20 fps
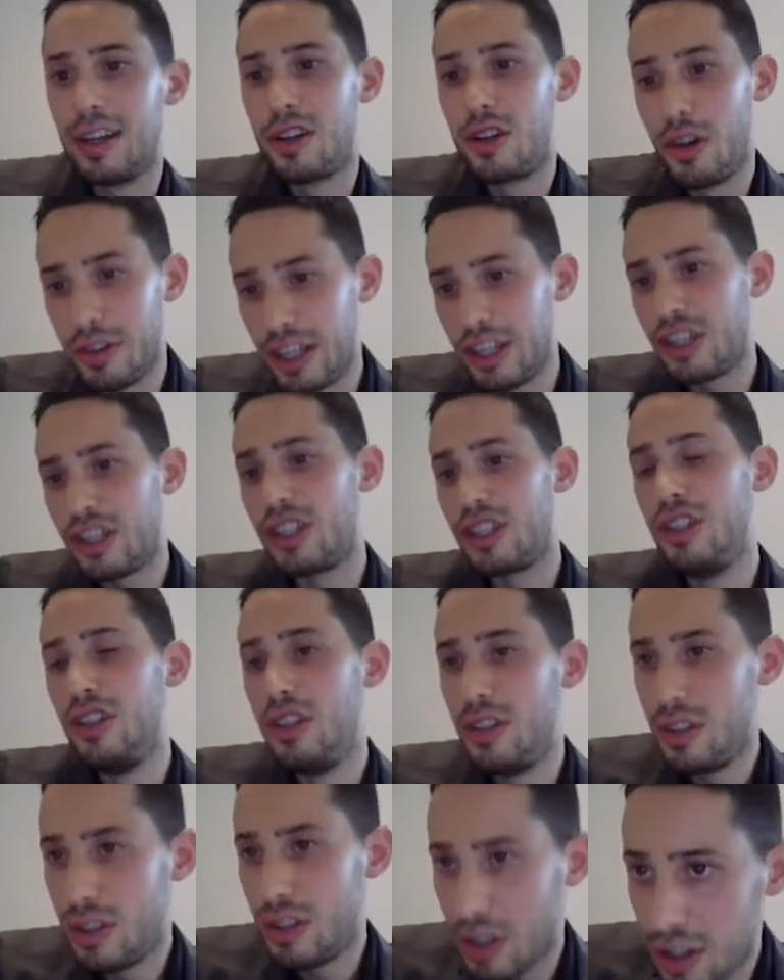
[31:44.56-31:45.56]

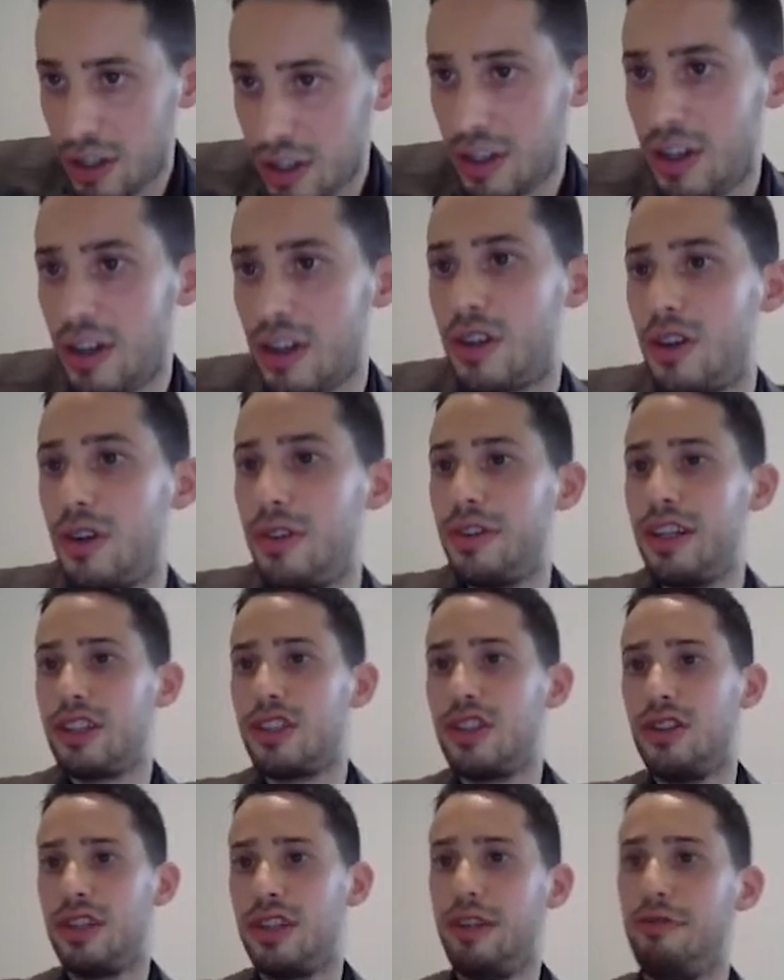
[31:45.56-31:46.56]
Conditional
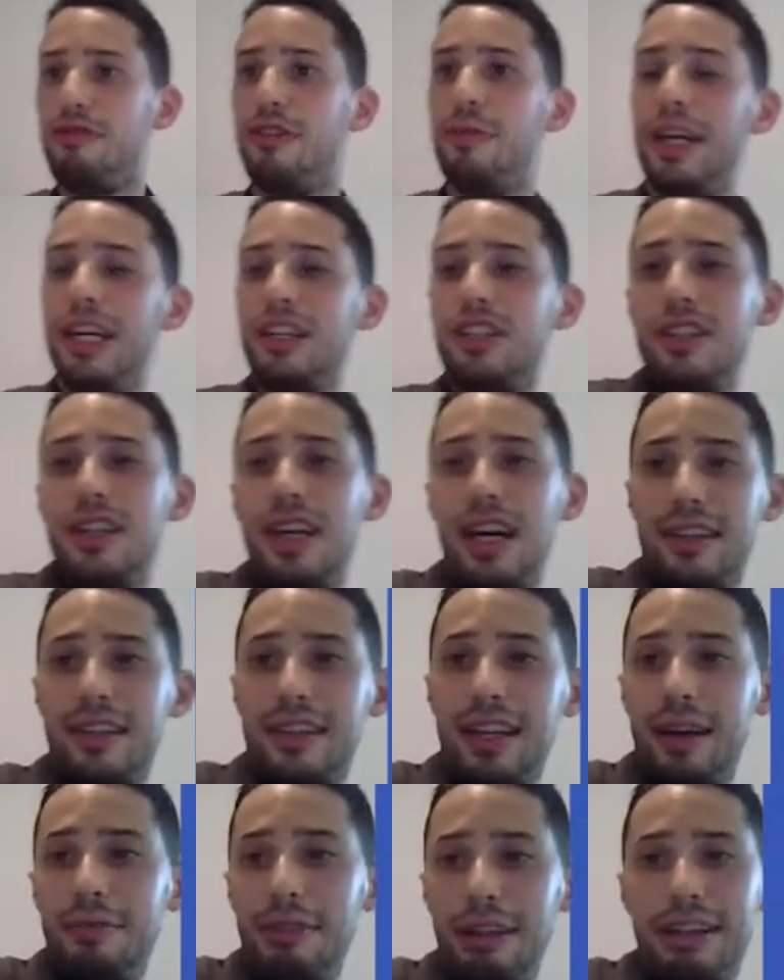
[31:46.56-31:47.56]
information at
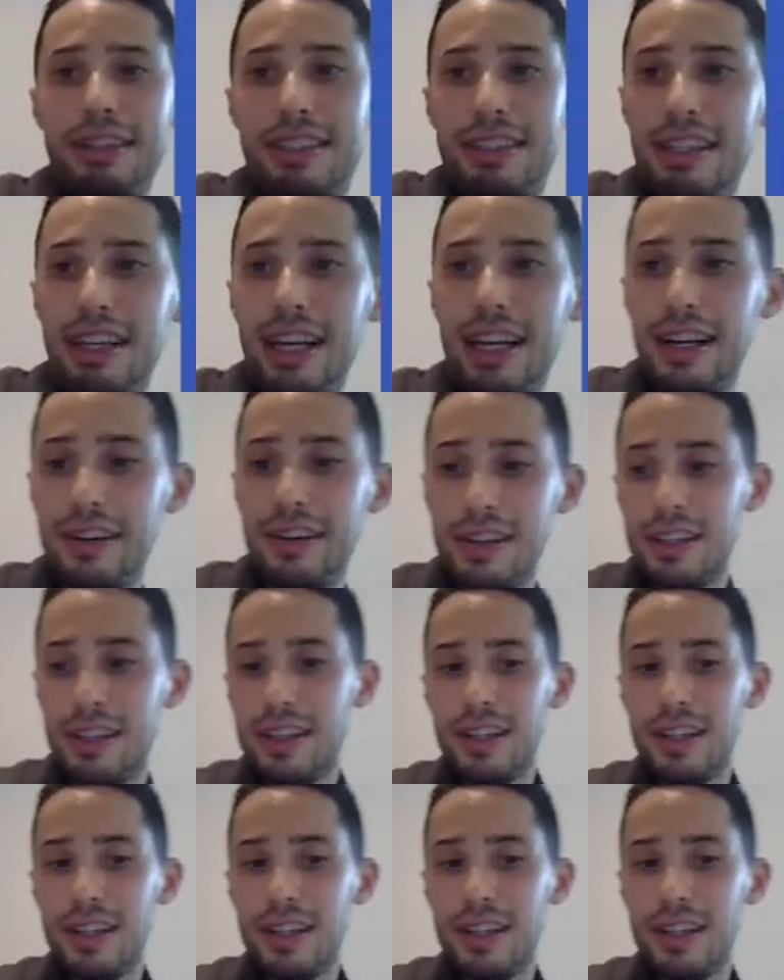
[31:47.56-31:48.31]
time xtn.